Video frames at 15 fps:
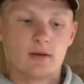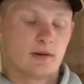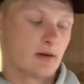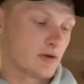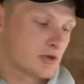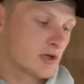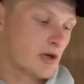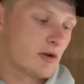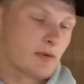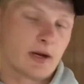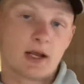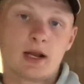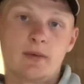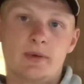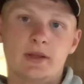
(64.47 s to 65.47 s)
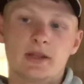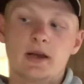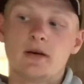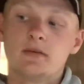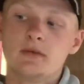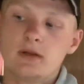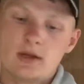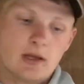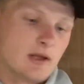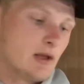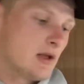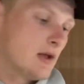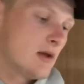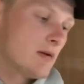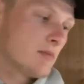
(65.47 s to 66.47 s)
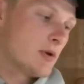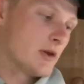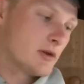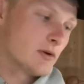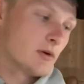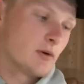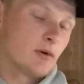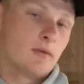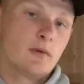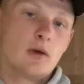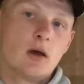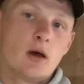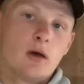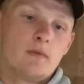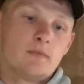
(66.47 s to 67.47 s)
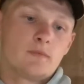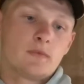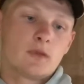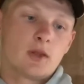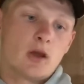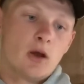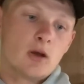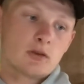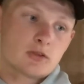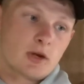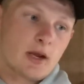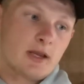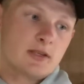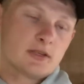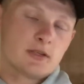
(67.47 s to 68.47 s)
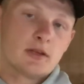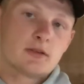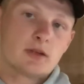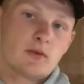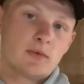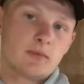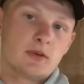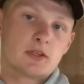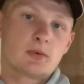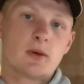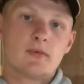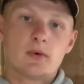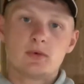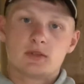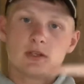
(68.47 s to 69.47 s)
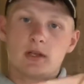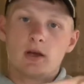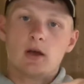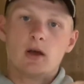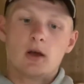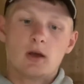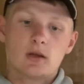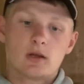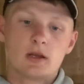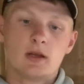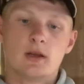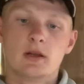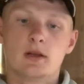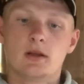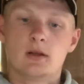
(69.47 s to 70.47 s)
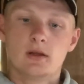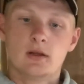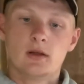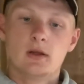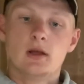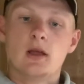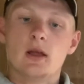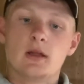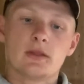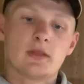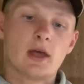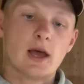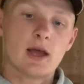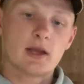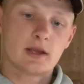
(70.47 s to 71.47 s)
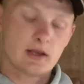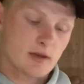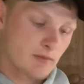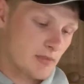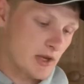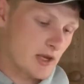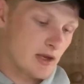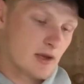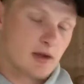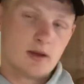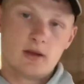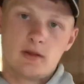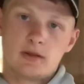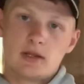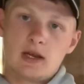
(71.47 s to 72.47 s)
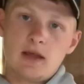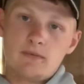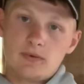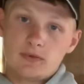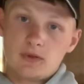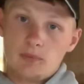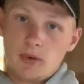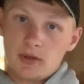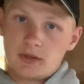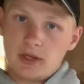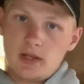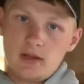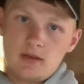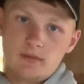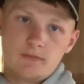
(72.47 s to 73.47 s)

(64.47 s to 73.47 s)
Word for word: I'll show you when I clip it down. But your, your hook trace, so from your swivel to your hook, that can be the length of the body